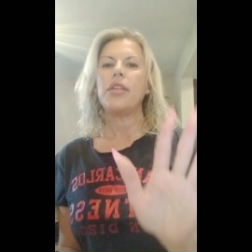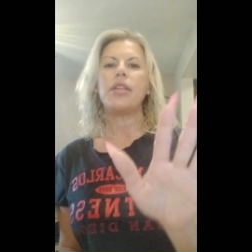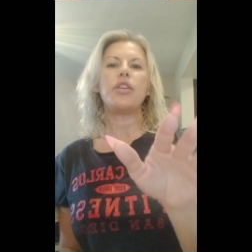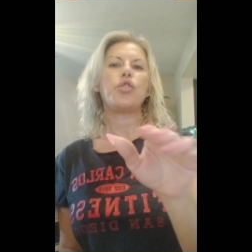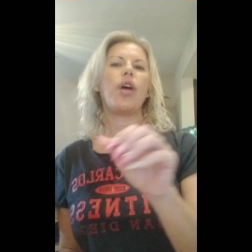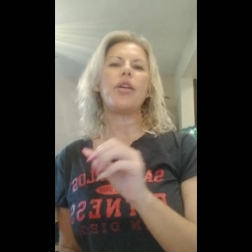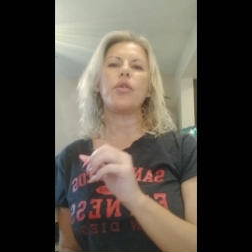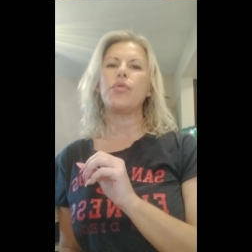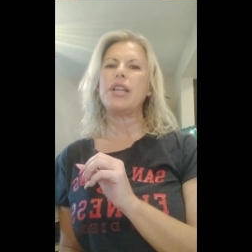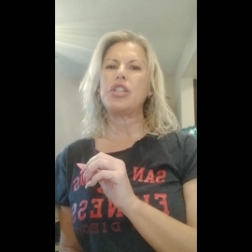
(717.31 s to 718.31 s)
They try to
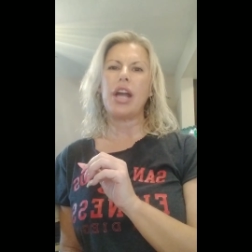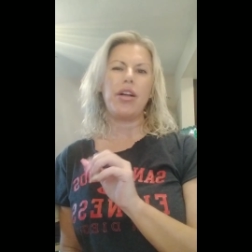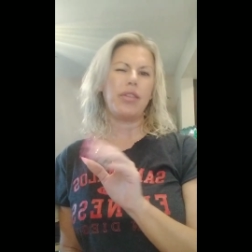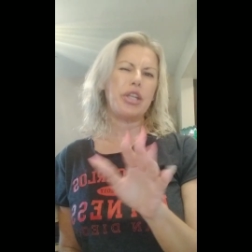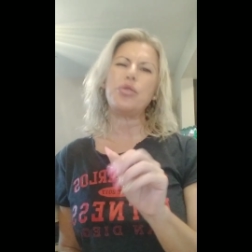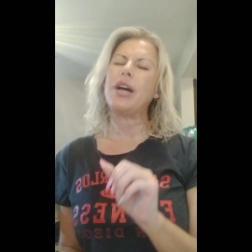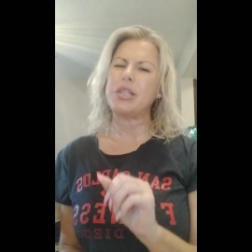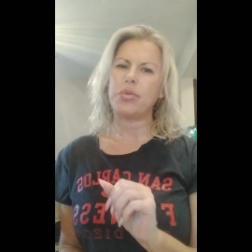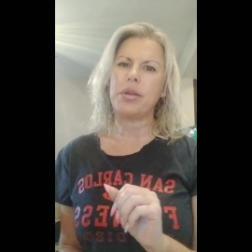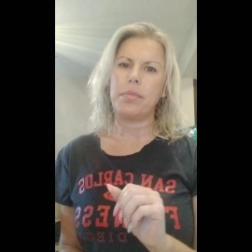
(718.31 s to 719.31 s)
reach out like you
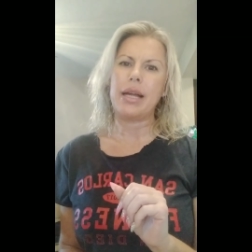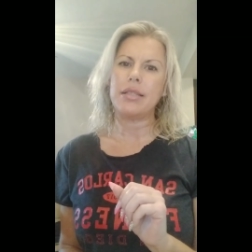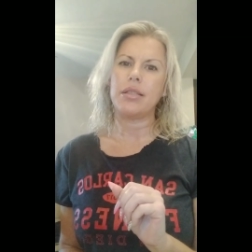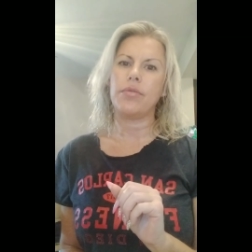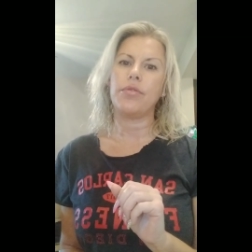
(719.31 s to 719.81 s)
guys were the best of